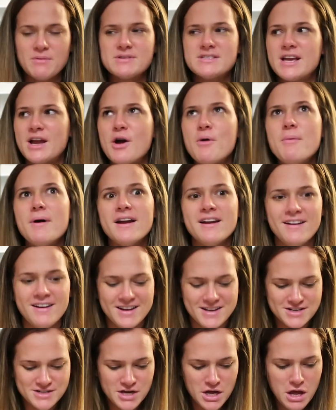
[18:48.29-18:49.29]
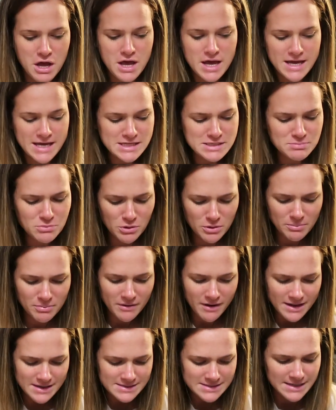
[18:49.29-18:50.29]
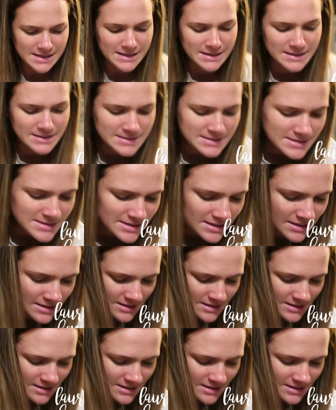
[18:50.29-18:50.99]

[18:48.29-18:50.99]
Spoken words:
I was like, oh my gosh, it's more presents.